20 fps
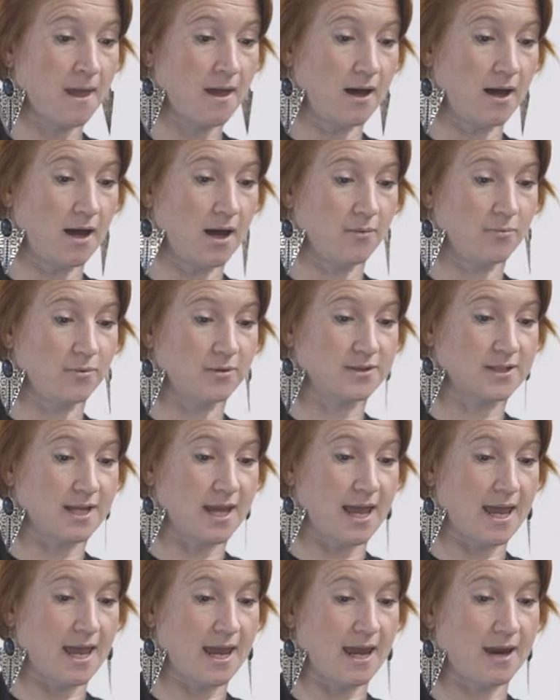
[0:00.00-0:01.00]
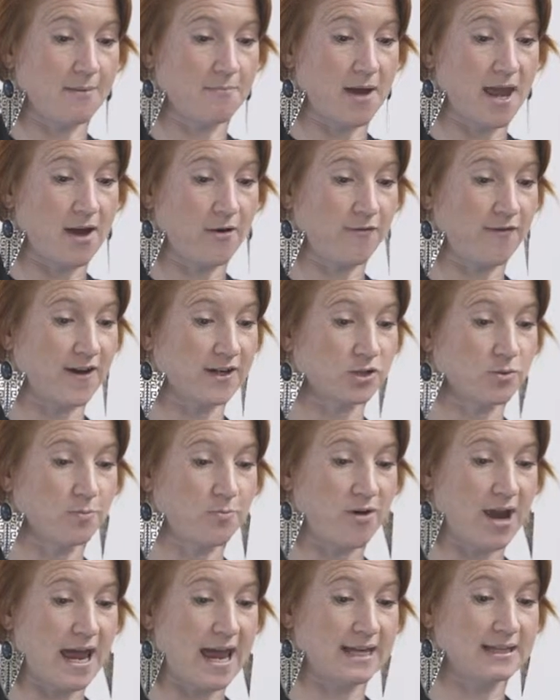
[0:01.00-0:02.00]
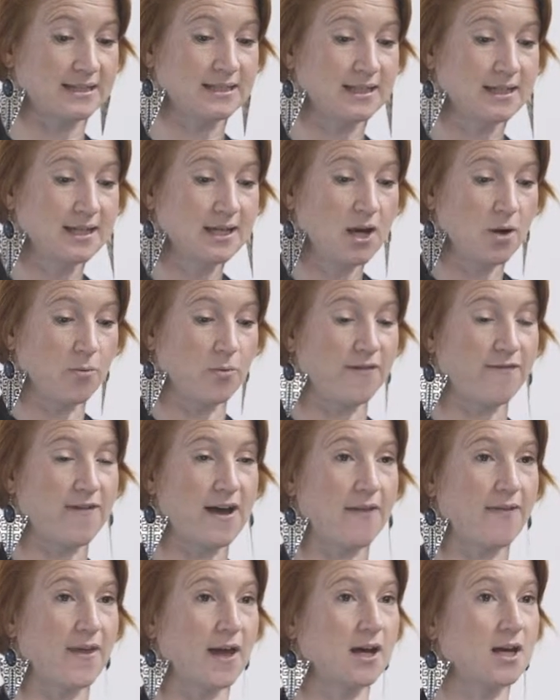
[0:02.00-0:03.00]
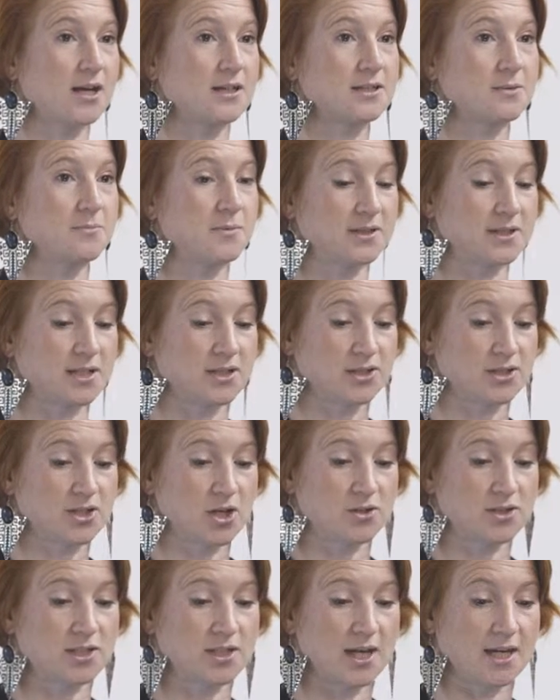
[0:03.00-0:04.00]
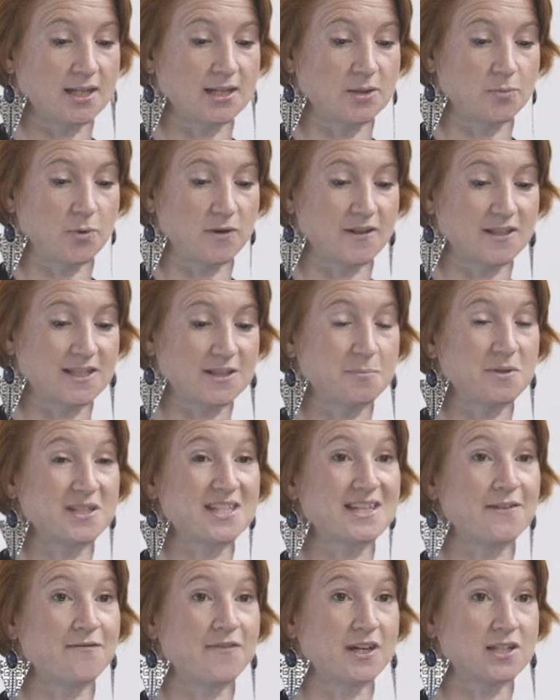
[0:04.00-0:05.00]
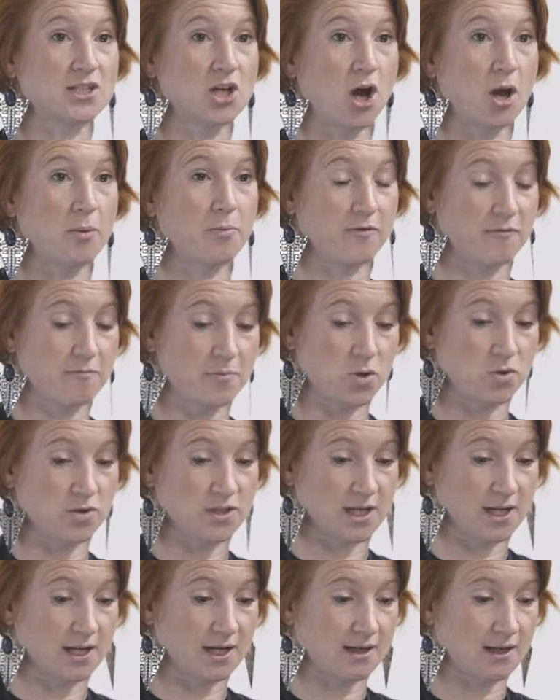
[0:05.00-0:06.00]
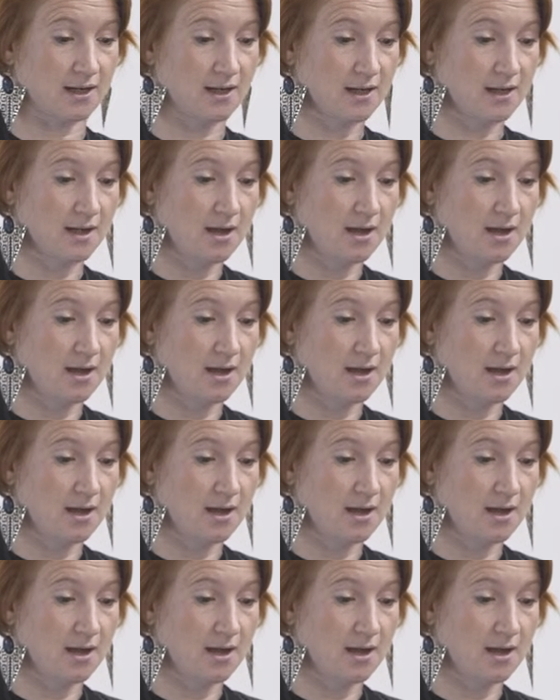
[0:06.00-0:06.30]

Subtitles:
was a male fashion brand, and we found their customers associated with a specific type of music.